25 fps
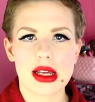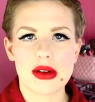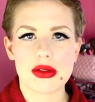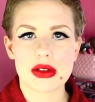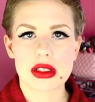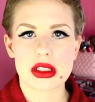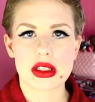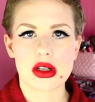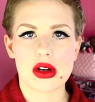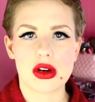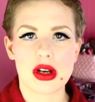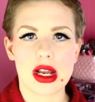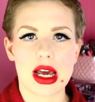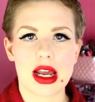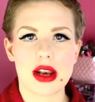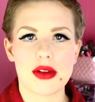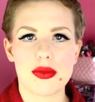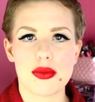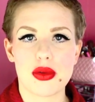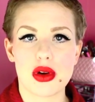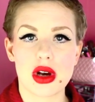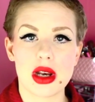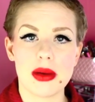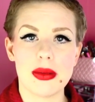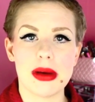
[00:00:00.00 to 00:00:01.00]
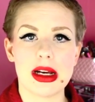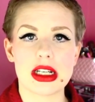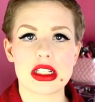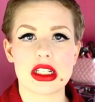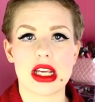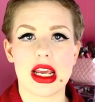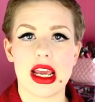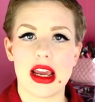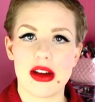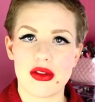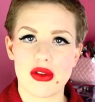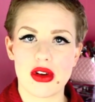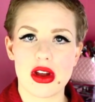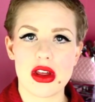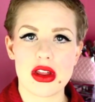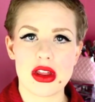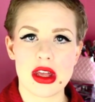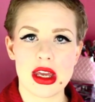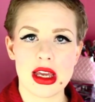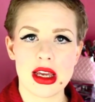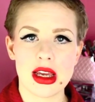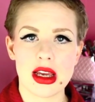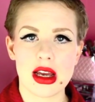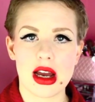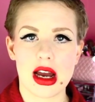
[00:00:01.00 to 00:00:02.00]
they were sold out of pretty much
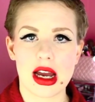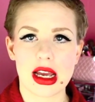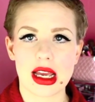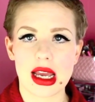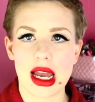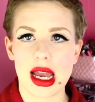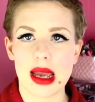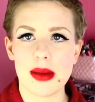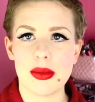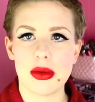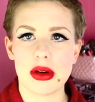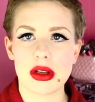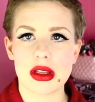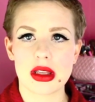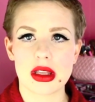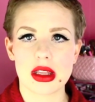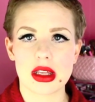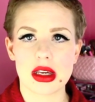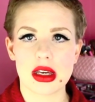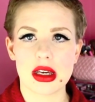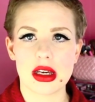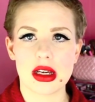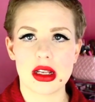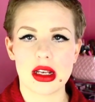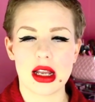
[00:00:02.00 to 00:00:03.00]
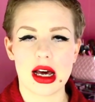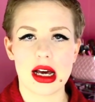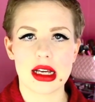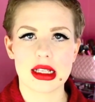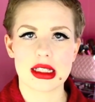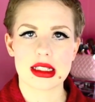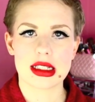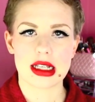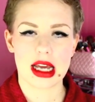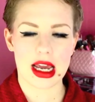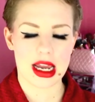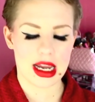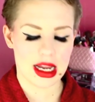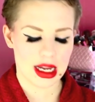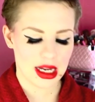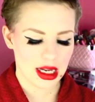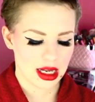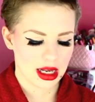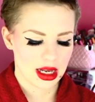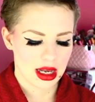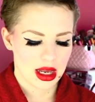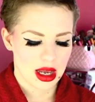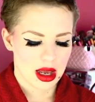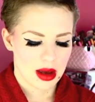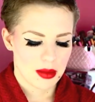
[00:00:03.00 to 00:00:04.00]
everything. I came on the last
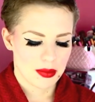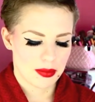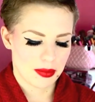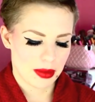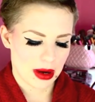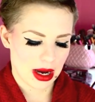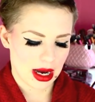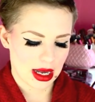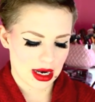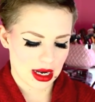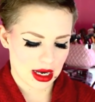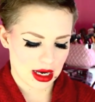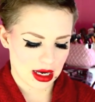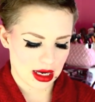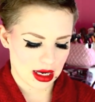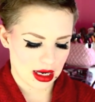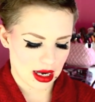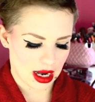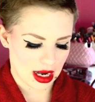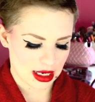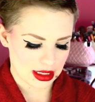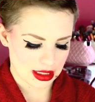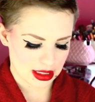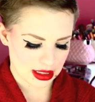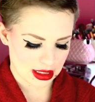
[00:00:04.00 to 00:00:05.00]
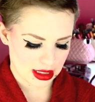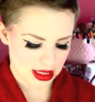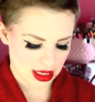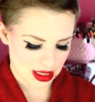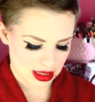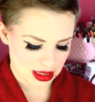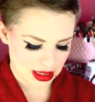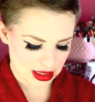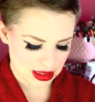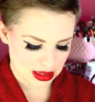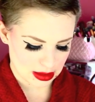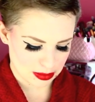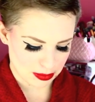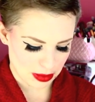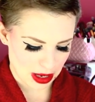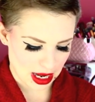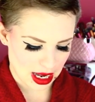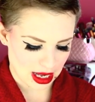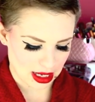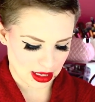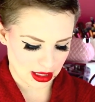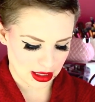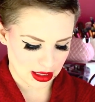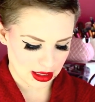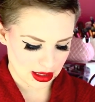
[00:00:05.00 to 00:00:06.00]
day, but I did get this
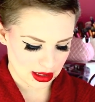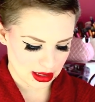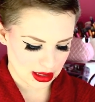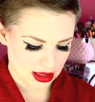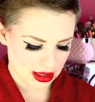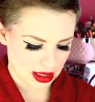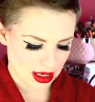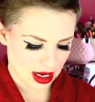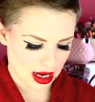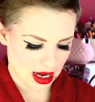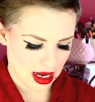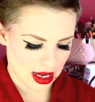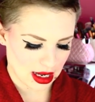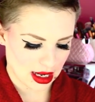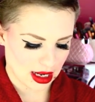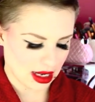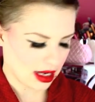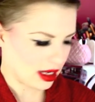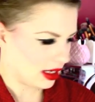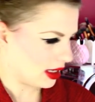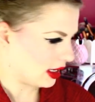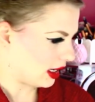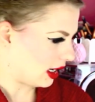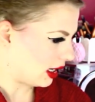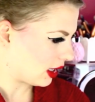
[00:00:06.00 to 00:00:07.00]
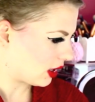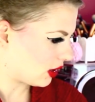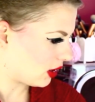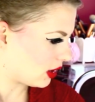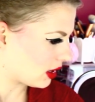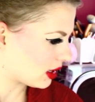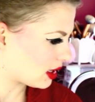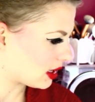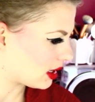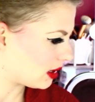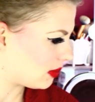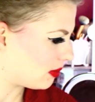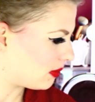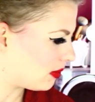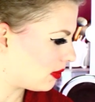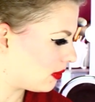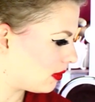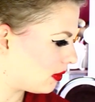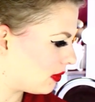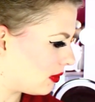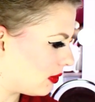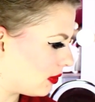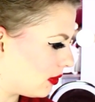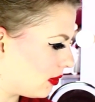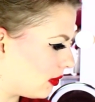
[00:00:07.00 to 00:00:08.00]
palette and I got
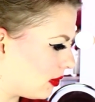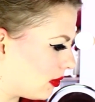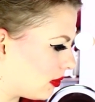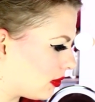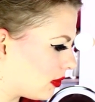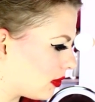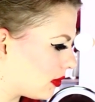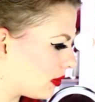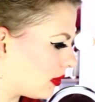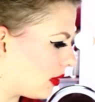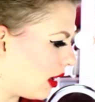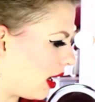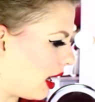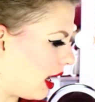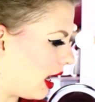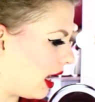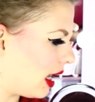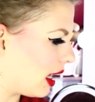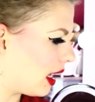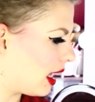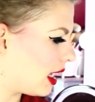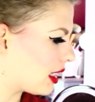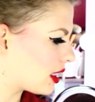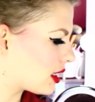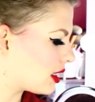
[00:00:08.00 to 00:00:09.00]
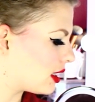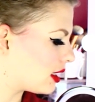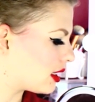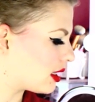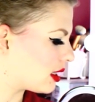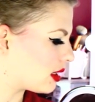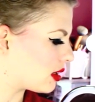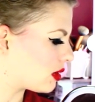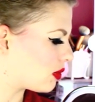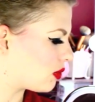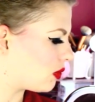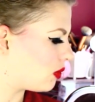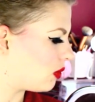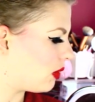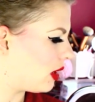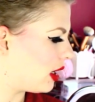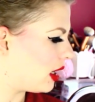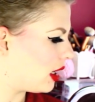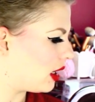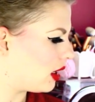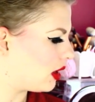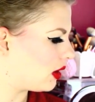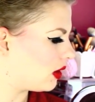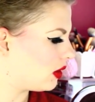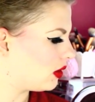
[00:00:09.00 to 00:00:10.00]
some eyelashes as
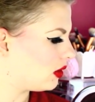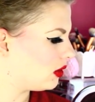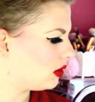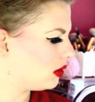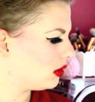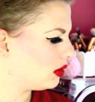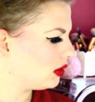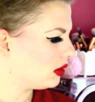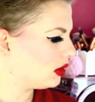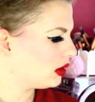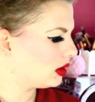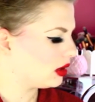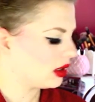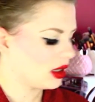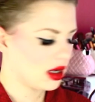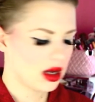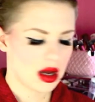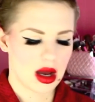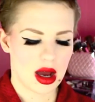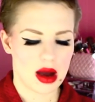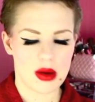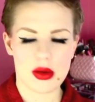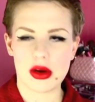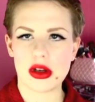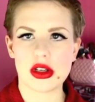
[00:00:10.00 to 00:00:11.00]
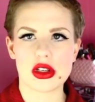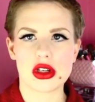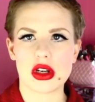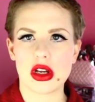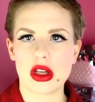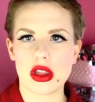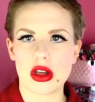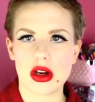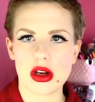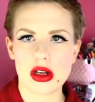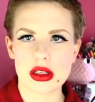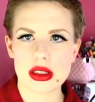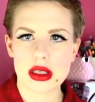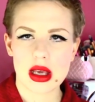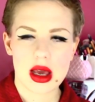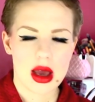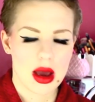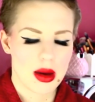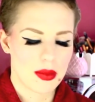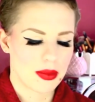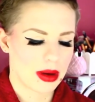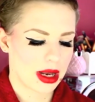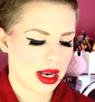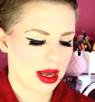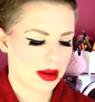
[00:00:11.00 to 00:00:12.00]
well. I won't show you those,
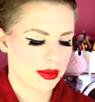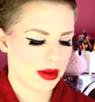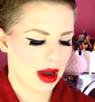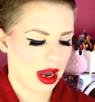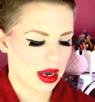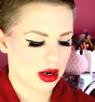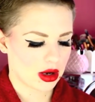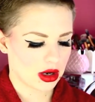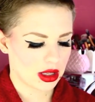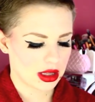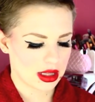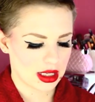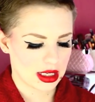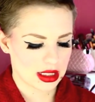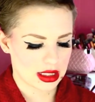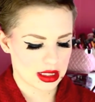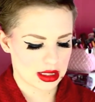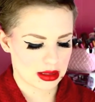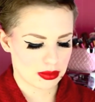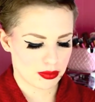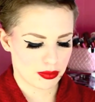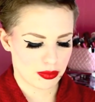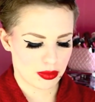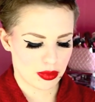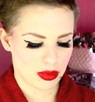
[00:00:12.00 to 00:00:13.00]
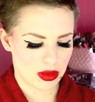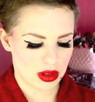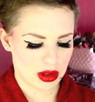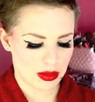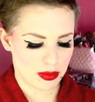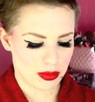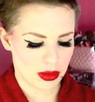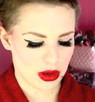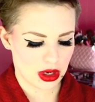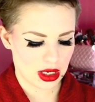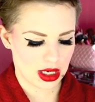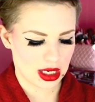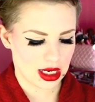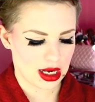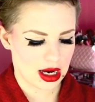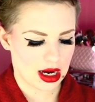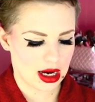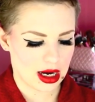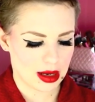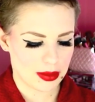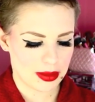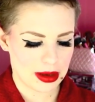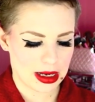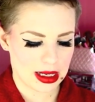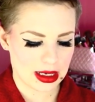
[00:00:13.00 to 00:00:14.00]
but I got the Burning
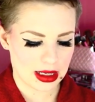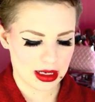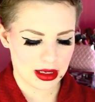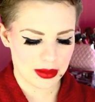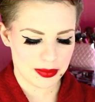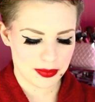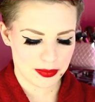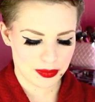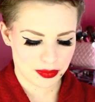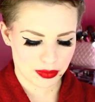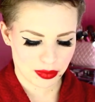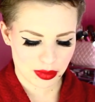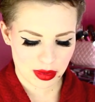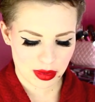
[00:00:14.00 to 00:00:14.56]
Heart palette